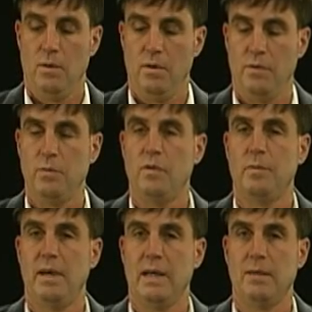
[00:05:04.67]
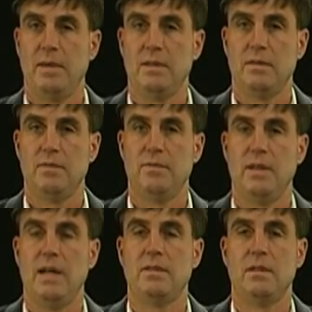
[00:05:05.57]
or if you move it back, it makes them
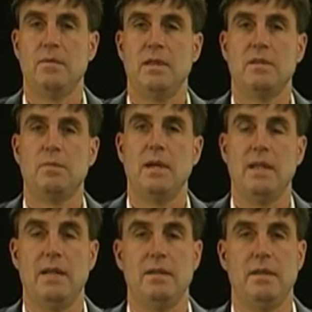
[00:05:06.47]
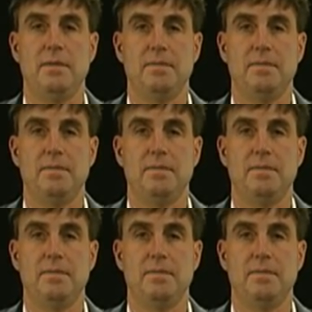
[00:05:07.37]
flat. So let me explain that to you.